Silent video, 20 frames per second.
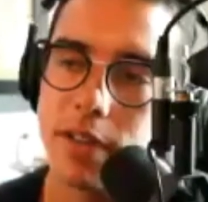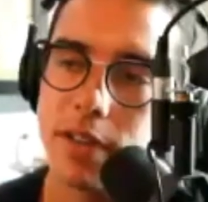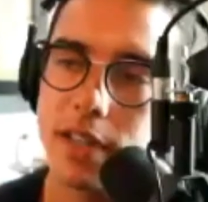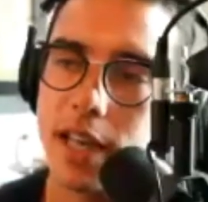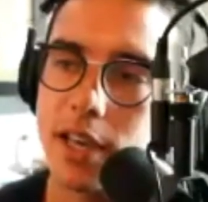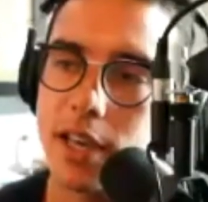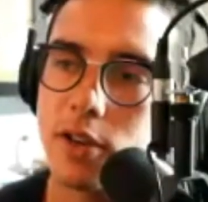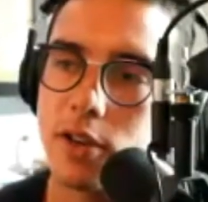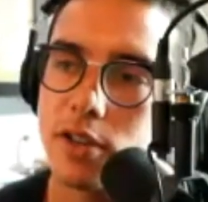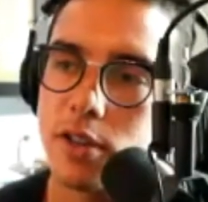
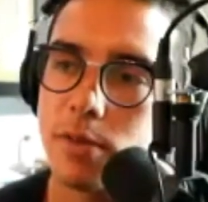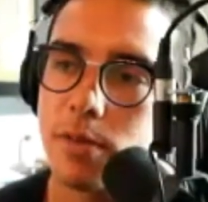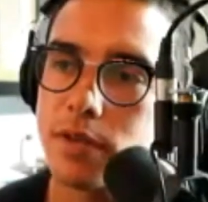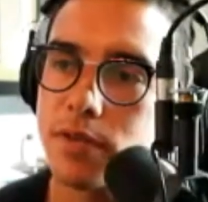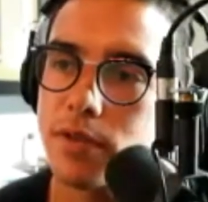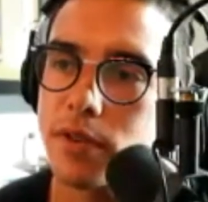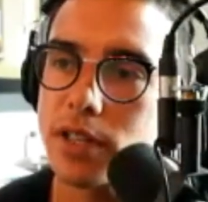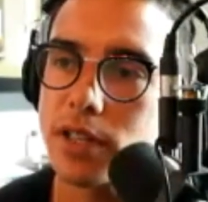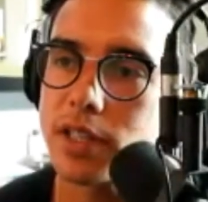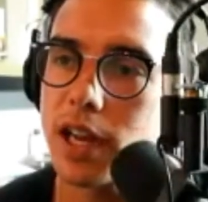Thank you so much
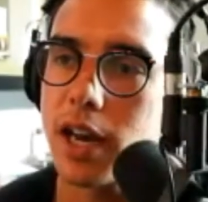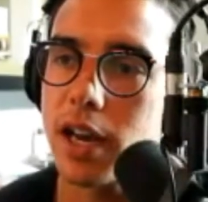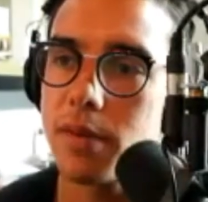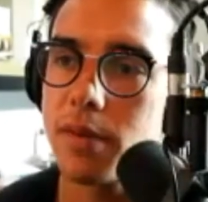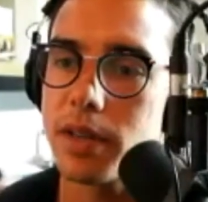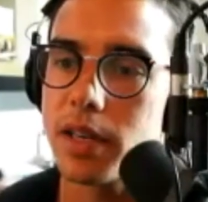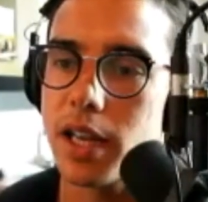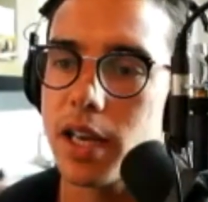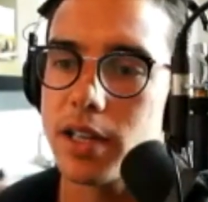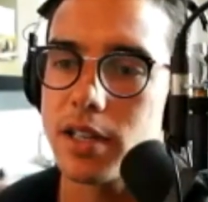for your time.
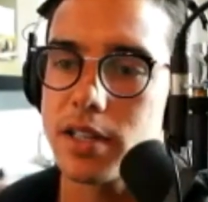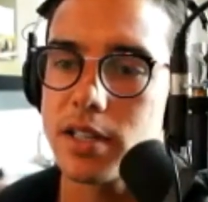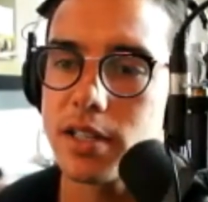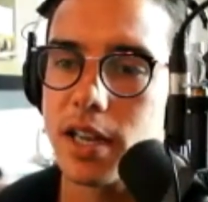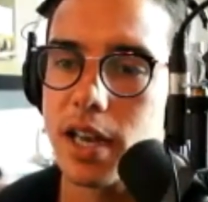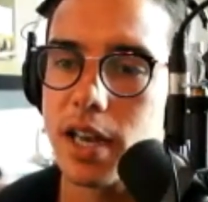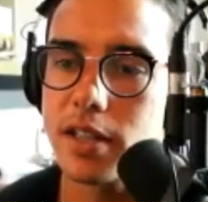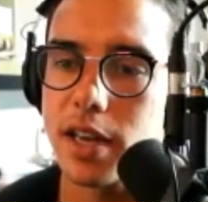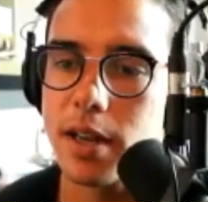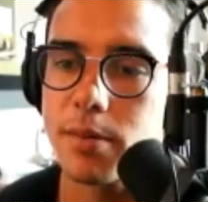Okay. And, and
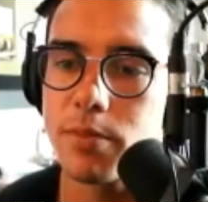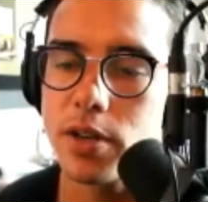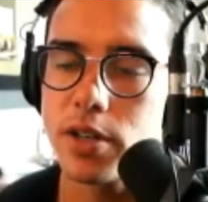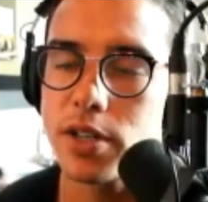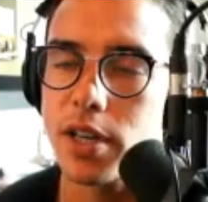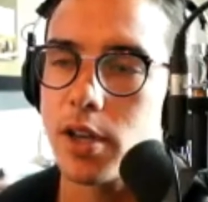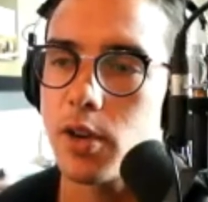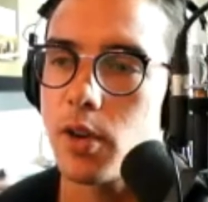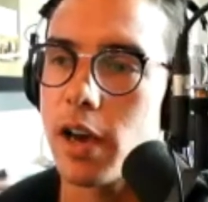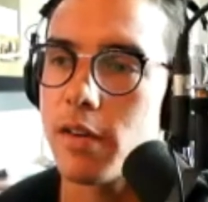Seth, I
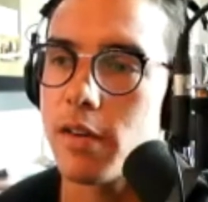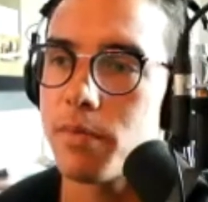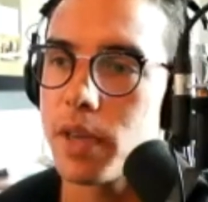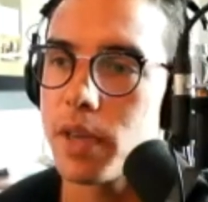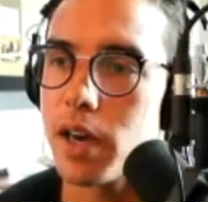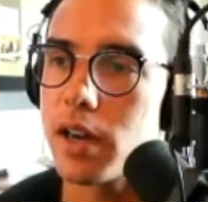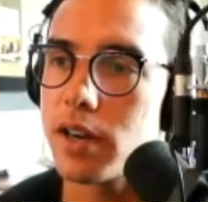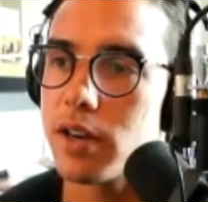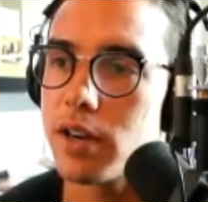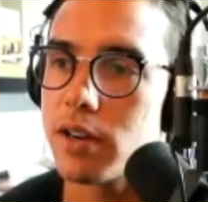appreciate you having me
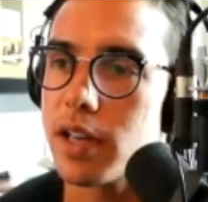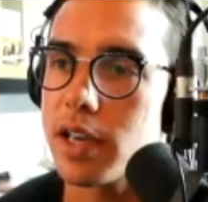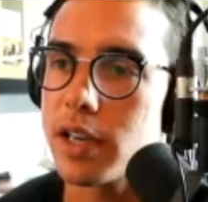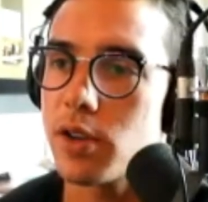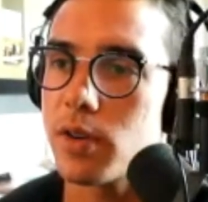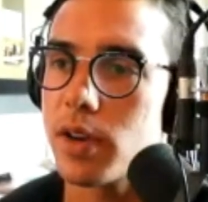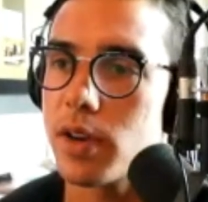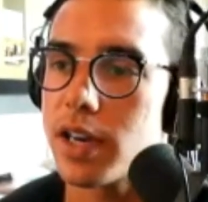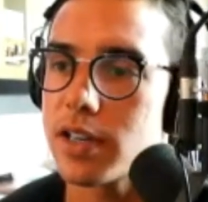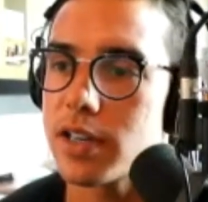on here. Thank
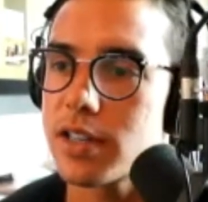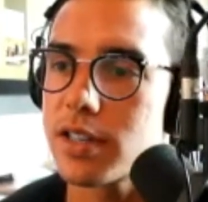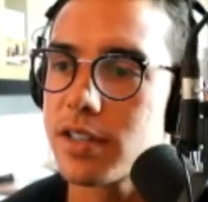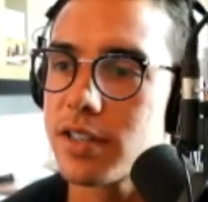you, guys.